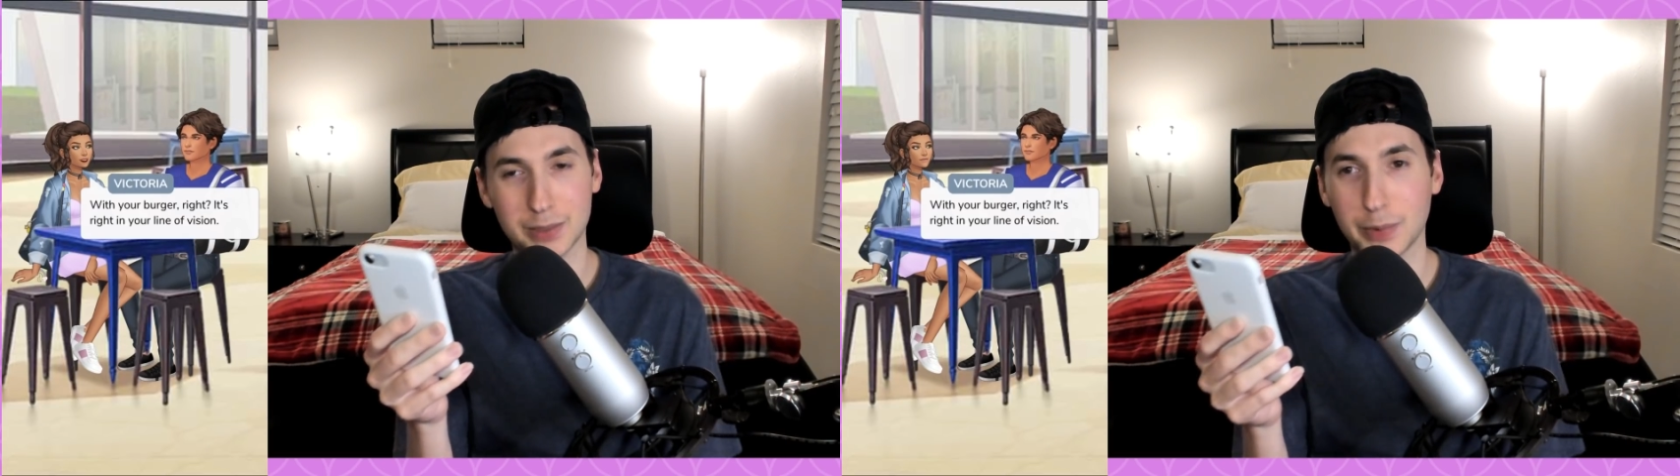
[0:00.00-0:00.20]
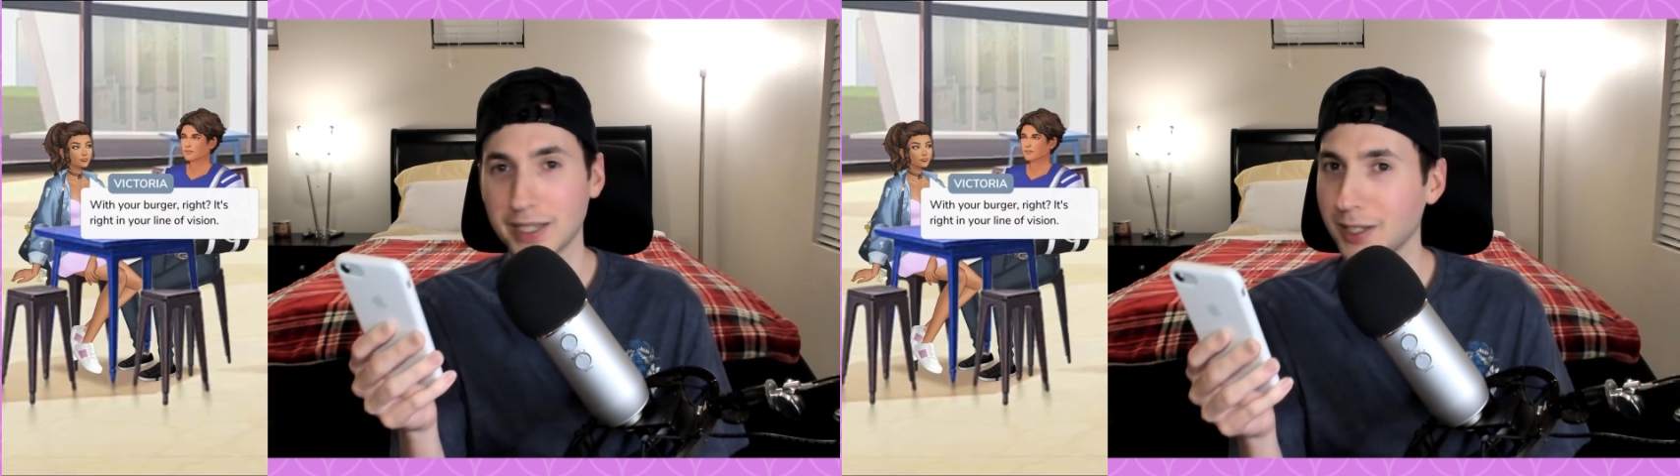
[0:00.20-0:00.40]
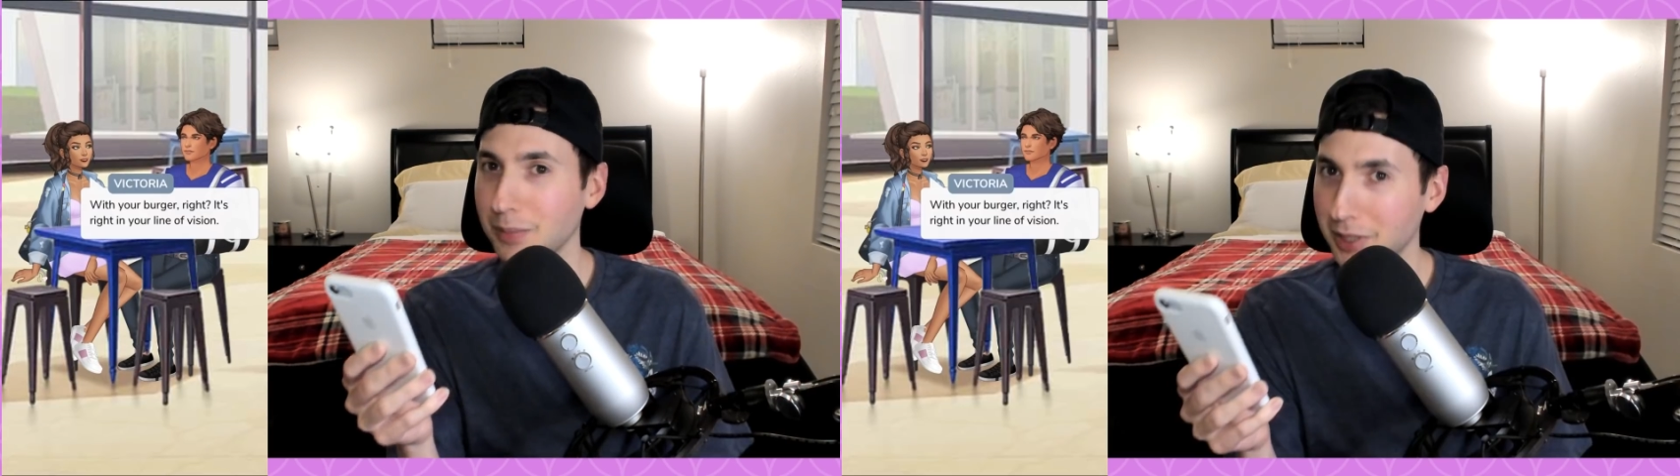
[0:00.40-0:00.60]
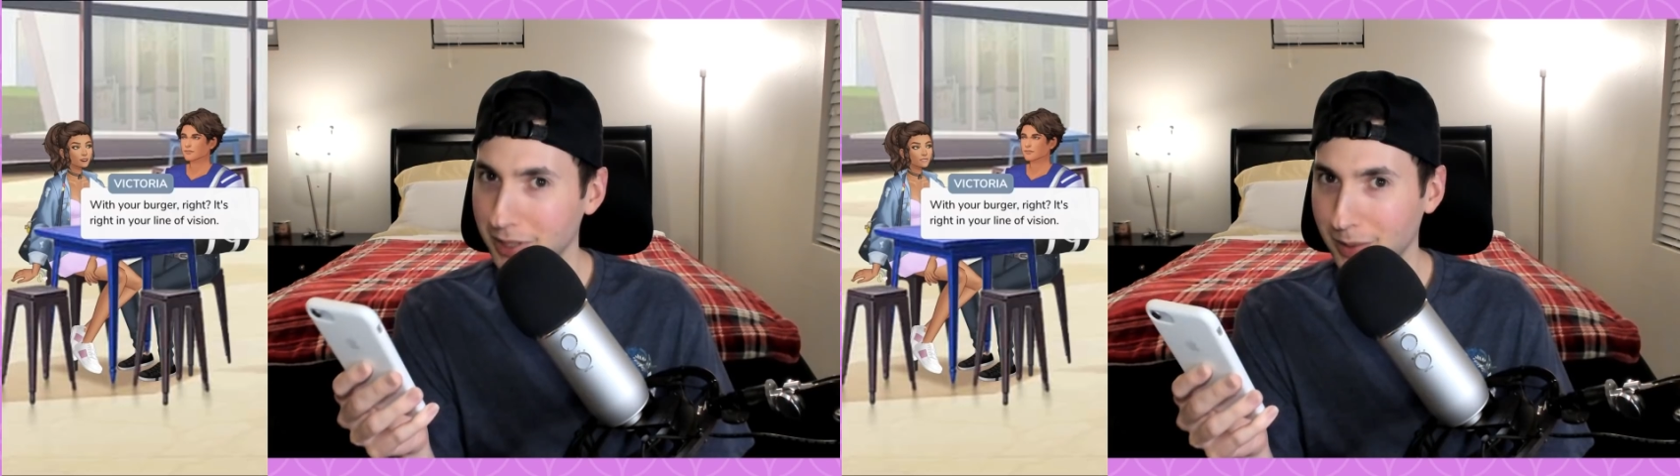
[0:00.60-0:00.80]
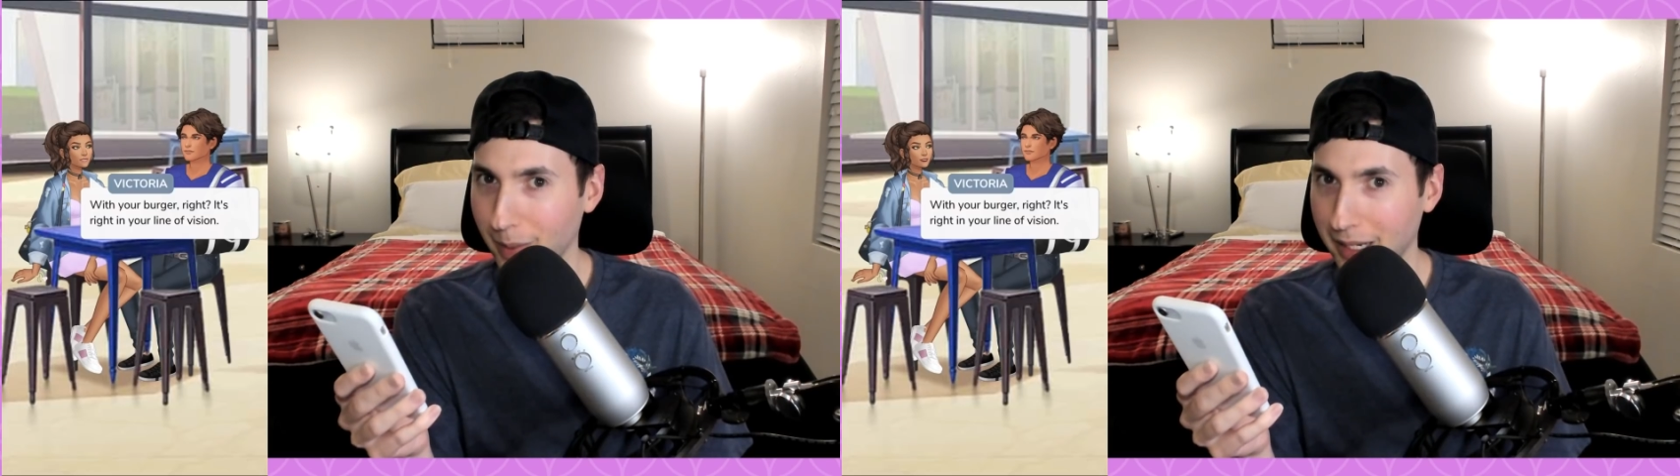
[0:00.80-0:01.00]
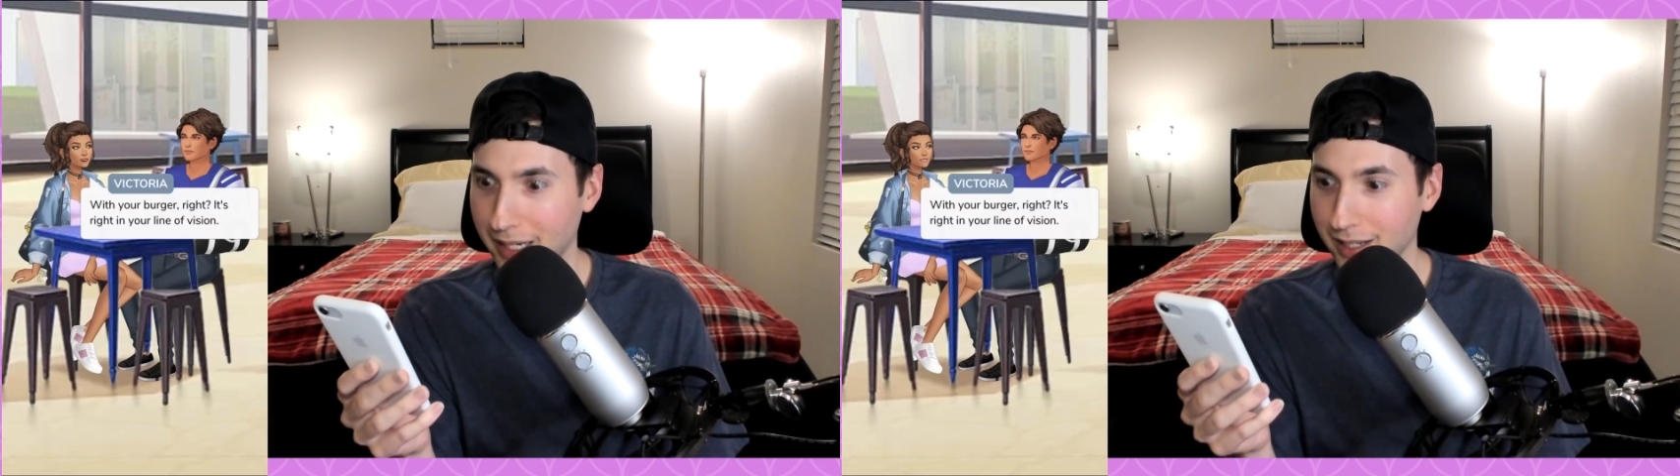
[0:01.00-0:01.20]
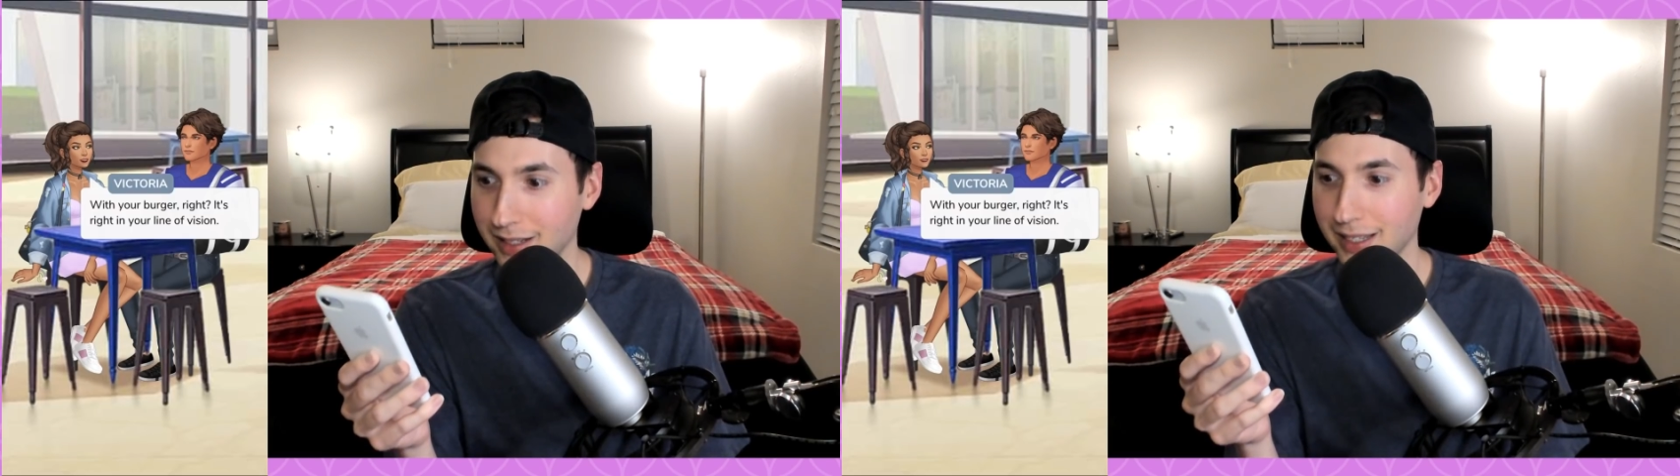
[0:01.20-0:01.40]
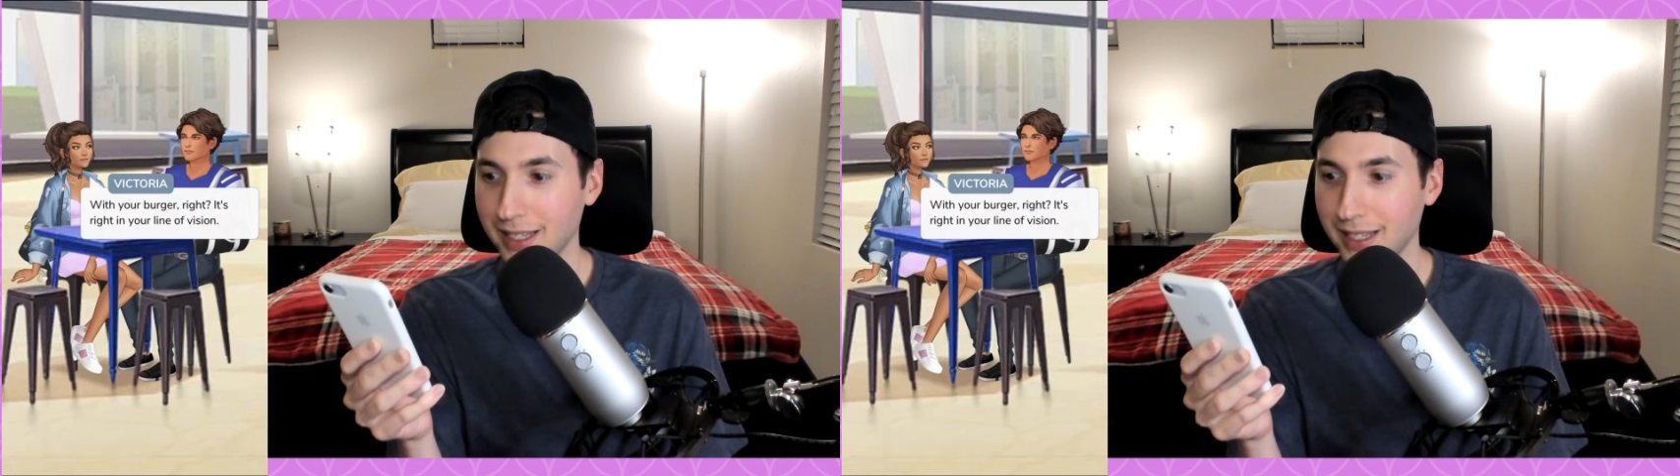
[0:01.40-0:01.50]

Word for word: With your burger, right?